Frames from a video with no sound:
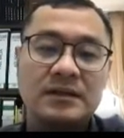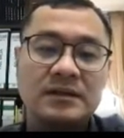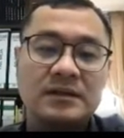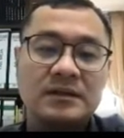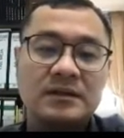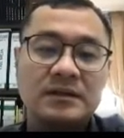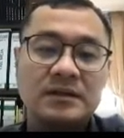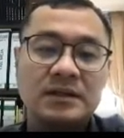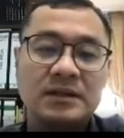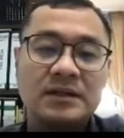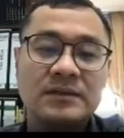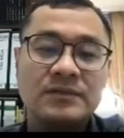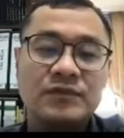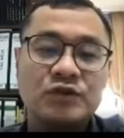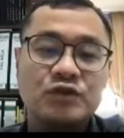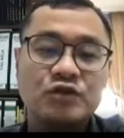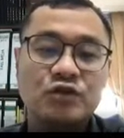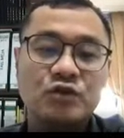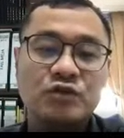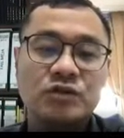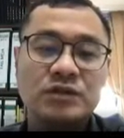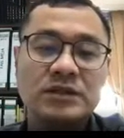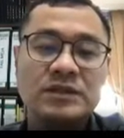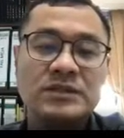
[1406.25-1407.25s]
Okay,
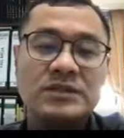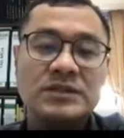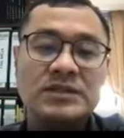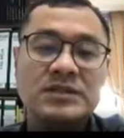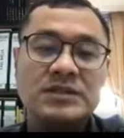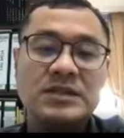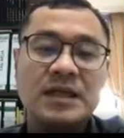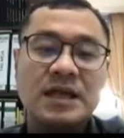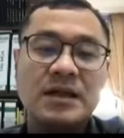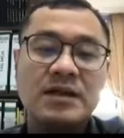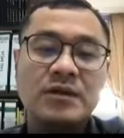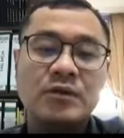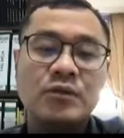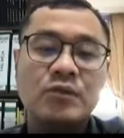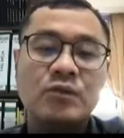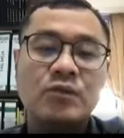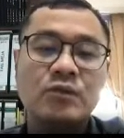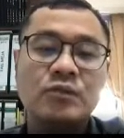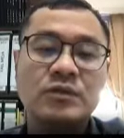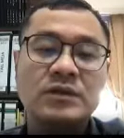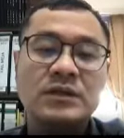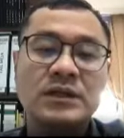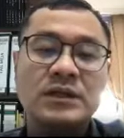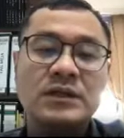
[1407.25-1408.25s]
so this is
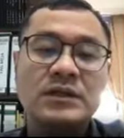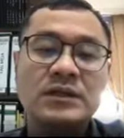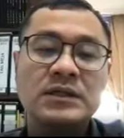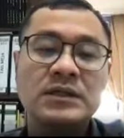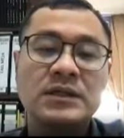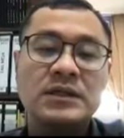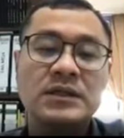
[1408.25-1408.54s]
the